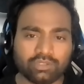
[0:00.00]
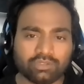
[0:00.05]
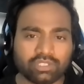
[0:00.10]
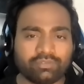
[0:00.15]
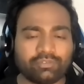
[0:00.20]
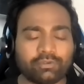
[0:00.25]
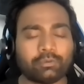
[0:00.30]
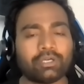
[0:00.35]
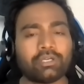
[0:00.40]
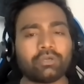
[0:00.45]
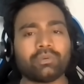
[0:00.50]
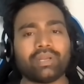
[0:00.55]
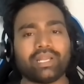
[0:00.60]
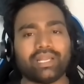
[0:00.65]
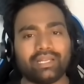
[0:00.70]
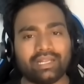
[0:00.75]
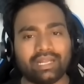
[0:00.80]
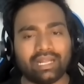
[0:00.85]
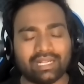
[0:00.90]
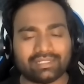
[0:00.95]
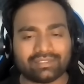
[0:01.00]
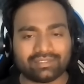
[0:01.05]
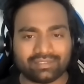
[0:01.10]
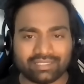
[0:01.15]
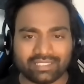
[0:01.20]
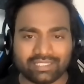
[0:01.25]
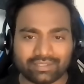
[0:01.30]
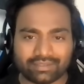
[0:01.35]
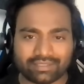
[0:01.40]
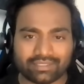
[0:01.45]
So if you want to
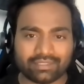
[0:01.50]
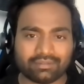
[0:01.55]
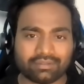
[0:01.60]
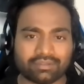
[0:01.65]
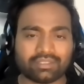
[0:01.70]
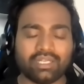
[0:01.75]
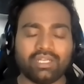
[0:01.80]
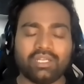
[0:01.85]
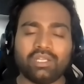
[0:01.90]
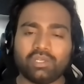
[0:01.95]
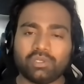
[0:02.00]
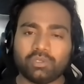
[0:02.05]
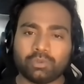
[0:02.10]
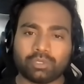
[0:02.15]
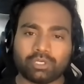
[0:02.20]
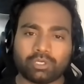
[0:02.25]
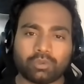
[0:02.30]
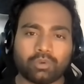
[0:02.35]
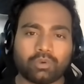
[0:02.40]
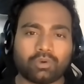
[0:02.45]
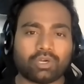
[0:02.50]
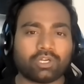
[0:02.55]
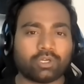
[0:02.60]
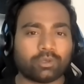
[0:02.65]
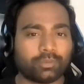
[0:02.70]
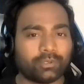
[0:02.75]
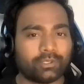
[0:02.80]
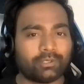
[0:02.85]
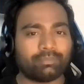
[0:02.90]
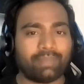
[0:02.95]
enhance these things, you want to
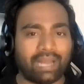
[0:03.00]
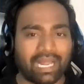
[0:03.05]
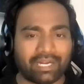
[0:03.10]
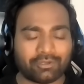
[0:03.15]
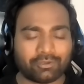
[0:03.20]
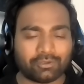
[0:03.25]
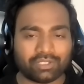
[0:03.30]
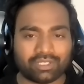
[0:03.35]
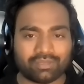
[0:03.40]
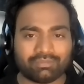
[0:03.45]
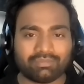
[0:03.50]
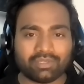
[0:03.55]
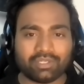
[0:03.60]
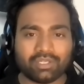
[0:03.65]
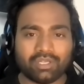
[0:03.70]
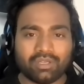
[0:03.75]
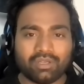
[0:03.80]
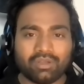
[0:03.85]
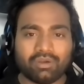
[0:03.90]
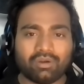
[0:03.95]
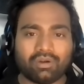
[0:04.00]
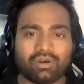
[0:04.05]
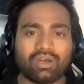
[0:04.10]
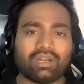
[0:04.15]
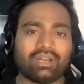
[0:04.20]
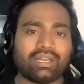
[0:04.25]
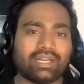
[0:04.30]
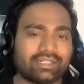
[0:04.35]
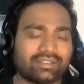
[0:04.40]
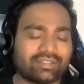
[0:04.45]
contribute back to them,
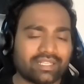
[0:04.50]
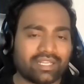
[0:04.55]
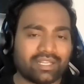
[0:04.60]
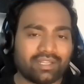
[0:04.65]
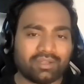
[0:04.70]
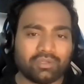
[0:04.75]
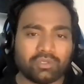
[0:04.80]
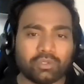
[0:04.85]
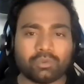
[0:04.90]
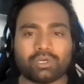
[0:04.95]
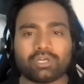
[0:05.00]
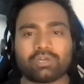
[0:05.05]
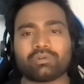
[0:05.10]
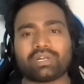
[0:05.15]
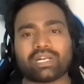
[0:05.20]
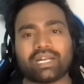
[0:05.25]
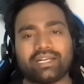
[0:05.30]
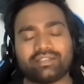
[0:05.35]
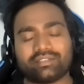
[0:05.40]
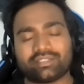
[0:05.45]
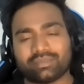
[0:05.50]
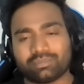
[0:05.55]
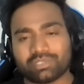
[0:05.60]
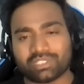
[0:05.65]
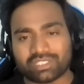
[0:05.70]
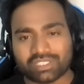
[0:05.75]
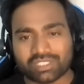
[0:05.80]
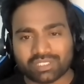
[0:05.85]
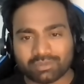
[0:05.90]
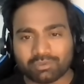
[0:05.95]
or let's say you want to write some
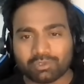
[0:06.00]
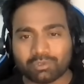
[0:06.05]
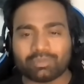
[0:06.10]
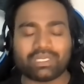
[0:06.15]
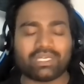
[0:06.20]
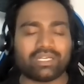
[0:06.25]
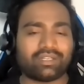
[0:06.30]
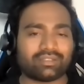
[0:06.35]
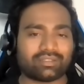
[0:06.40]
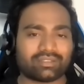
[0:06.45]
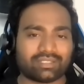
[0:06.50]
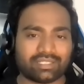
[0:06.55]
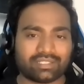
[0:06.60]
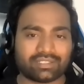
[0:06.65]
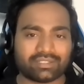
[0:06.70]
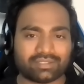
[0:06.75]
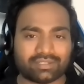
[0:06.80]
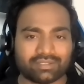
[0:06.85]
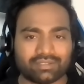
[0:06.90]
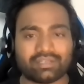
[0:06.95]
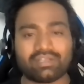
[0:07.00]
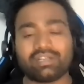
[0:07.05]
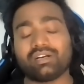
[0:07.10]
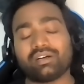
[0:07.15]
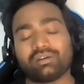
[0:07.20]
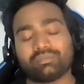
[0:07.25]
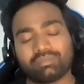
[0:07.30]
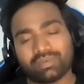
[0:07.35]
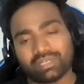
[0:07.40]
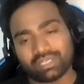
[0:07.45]
custom Kubernetes cluster
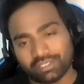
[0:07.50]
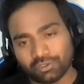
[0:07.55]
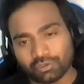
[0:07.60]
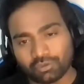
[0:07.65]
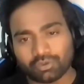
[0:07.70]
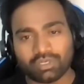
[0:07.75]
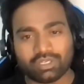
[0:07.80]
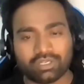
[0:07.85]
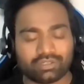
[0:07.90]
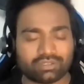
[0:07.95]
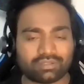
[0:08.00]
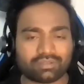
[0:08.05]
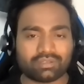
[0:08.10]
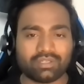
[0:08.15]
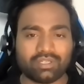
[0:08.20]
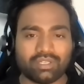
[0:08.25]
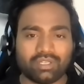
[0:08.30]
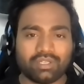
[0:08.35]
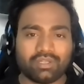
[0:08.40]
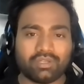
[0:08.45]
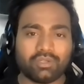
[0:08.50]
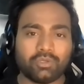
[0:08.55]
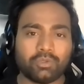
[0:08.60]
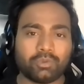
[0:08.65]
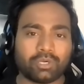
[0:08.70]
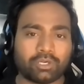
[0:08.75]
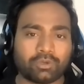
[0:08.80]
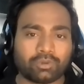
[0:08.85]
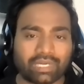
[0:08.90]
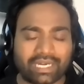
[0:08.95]
controllers,
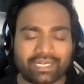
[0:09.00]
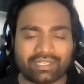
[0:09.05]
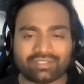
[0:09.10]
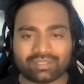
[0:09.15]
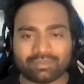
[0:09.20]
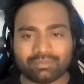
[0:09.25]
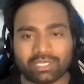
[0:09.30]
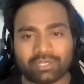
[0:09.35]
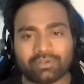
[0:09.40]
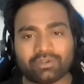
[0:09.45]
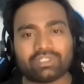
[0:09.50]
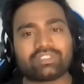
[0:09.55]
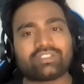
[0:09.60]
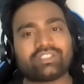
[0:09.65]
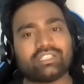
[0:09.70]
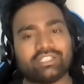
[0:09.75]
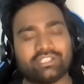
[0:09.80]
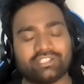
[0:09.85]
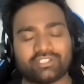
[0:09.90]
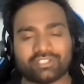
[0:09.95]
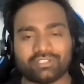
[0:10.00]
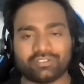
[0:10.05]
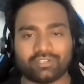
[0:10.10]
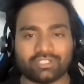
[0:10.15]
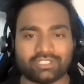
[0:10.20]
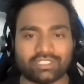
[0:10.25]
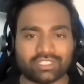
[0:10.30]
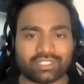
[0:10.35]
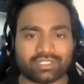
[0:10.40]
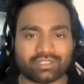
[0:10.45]
you want to write some reconciliation
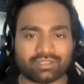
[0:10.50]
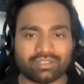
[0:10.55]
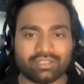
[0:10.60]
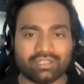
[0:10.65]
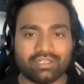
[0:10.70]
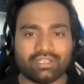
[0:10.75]
logic,